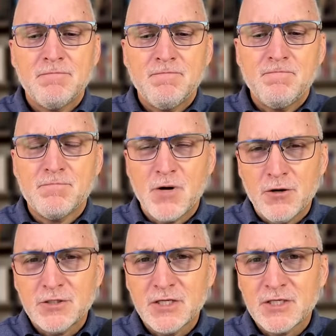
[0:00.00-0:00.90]

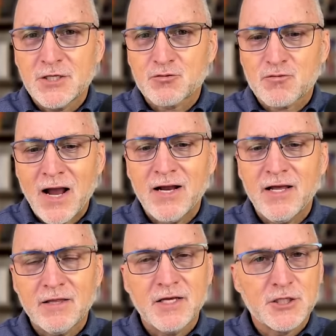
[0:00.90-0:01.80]
Moses is
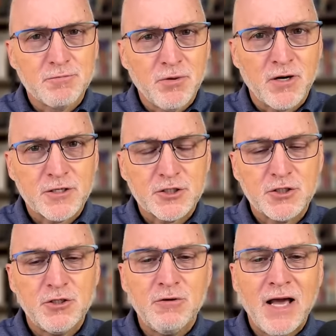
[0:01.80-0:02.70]
writing these books
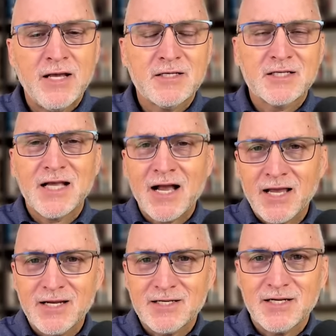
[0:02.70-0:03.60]
to a
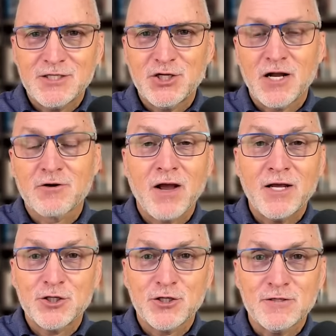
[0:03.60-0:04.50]
second
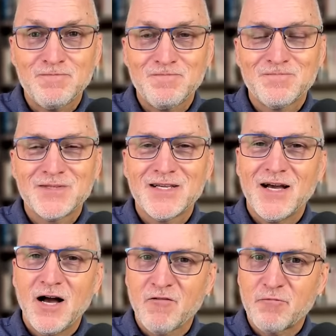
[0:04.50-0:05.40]
generation
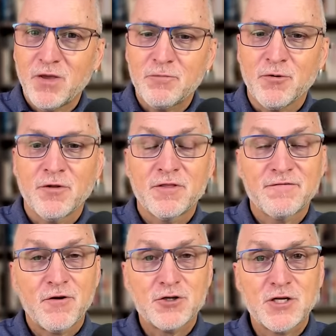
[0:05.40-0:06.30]
of people. The
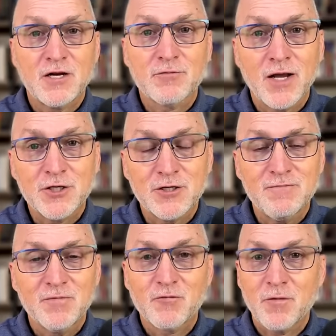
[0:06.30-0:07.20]
first generation
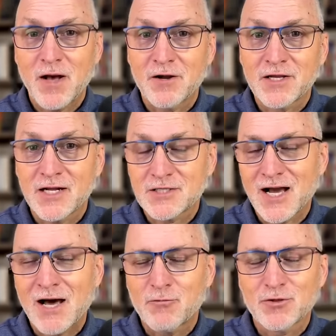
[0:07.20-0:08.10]
rebelled against
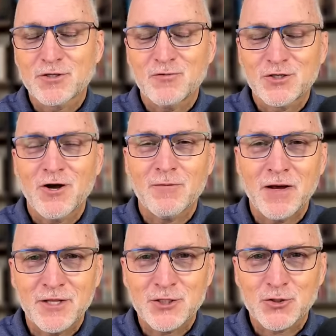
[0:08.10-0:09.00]
God. We'll talk
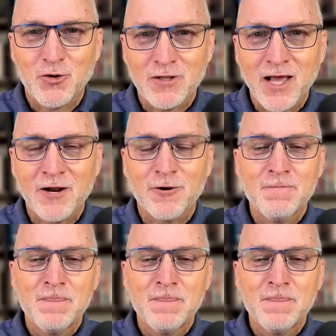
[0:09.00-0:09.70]
about this story later.